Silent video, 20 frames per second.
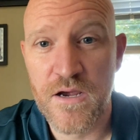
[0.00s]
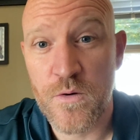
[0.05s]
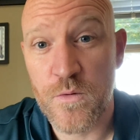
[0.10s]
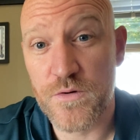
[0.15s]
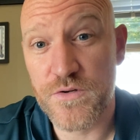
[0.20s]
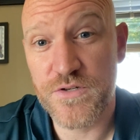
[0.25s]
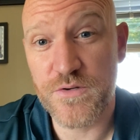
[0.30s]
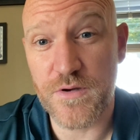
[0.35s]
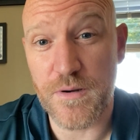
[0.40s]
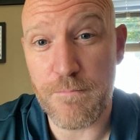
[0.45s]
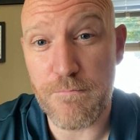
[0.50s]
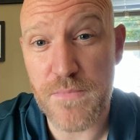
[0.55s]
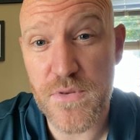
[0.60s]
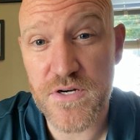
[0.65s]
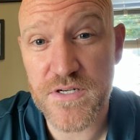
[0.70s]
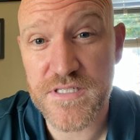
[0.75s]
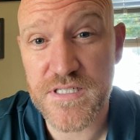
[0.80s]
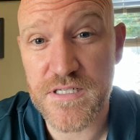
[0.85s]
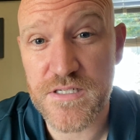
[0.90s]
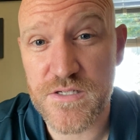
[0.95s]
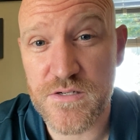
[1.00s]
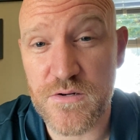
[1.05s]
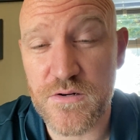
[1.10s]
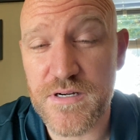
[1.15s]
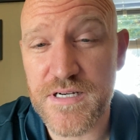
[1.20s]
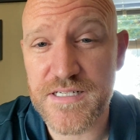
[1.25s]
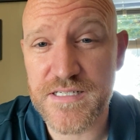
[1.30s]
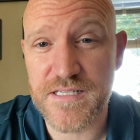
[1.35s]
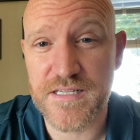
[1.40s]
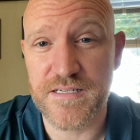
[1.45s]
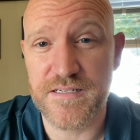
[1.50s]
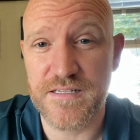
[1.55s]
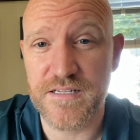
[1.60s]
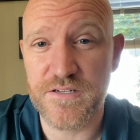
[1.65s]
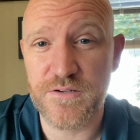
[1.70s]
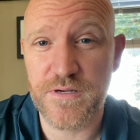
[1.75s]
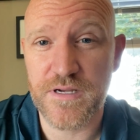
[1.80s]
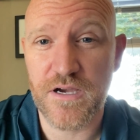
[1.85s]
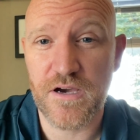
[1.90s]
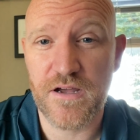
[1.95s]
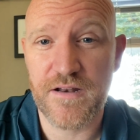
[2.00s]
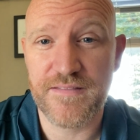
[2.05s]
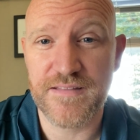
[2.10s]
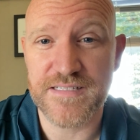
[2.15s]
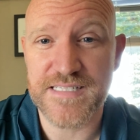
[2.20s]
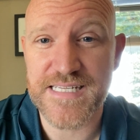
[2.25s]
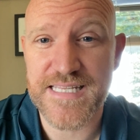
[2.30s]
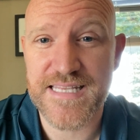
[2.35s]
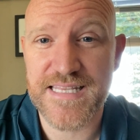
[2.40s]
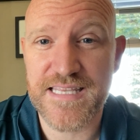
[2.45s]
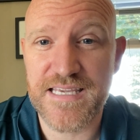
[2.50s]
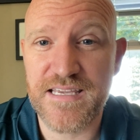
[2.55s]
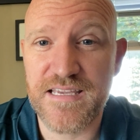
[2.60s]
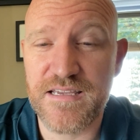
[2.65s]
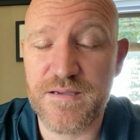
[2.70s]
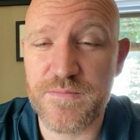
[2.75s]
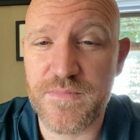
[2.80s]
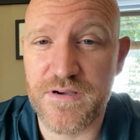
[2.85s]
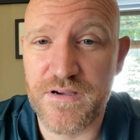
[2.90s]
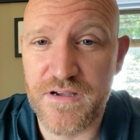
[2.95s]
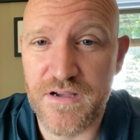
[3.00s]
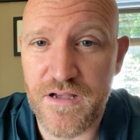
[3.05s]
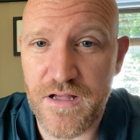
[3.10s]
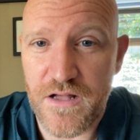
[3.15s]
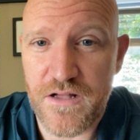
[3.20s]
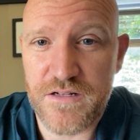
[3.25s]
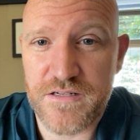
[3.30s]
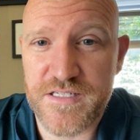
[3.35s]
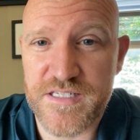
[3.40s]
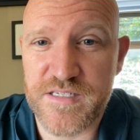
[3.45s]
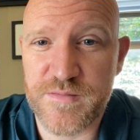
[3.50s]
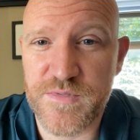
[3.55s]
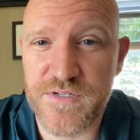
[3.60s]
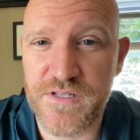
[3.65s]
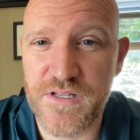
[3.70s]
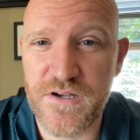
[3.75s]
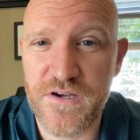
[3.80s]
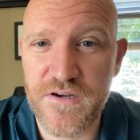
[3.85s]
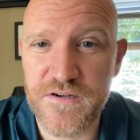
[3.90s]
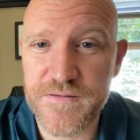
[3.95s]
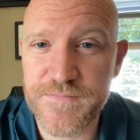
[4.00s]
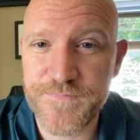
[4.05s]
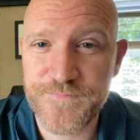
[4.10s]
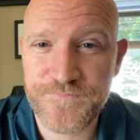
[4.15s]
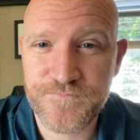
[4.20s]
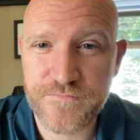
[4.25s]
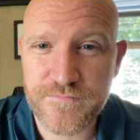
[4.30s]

We're doing mercy stories, continuing on in this theme all summer long,